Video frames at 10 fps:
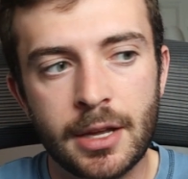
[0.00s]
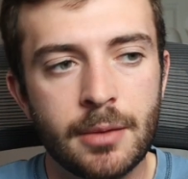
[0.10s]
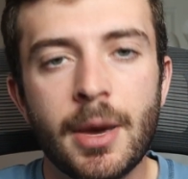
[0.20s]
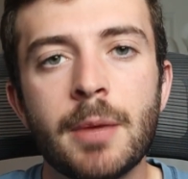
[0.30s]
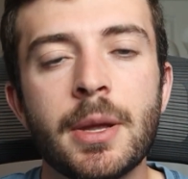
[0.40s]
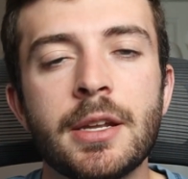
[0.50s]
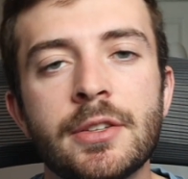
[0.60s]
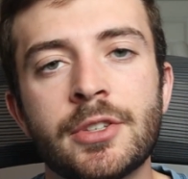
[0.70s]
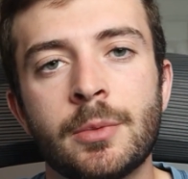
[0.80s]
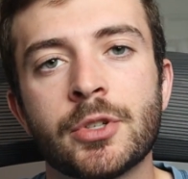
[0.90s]
in my
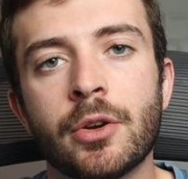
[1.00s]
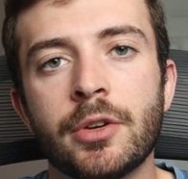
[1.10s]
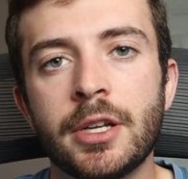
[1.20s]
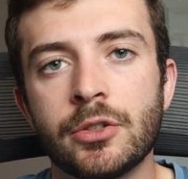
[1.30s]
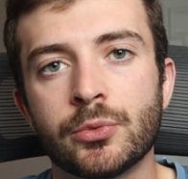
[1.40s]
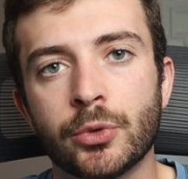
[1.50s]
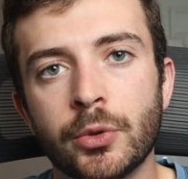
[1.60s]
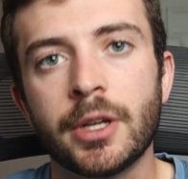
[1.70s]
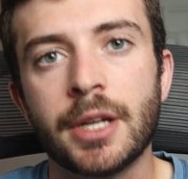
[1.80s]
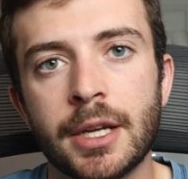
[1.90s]
opinion, cybersecurity is
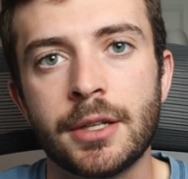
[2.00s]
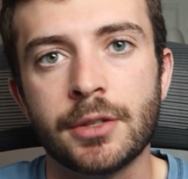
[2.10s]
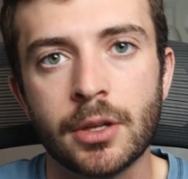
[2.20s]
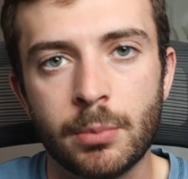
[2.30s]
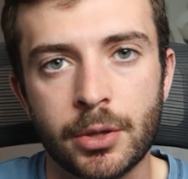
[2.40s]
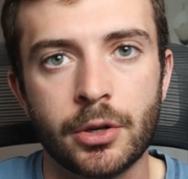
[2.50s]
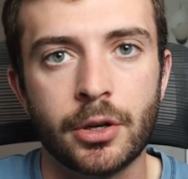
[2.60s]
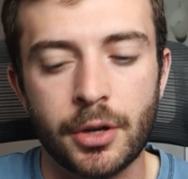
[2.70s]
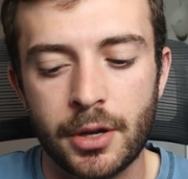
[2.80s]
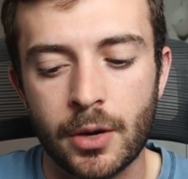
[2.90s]
rooted in
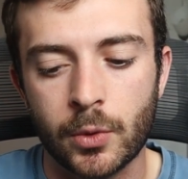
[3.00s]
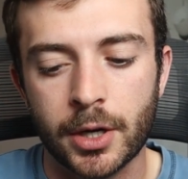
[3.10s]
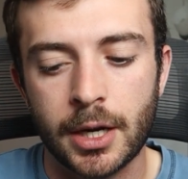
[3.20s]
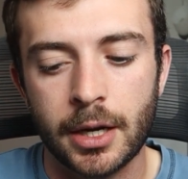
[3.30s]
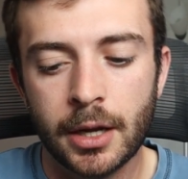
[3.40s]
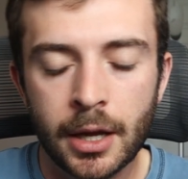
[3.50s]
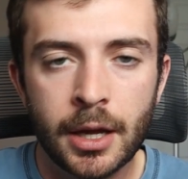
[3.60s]
computer networking.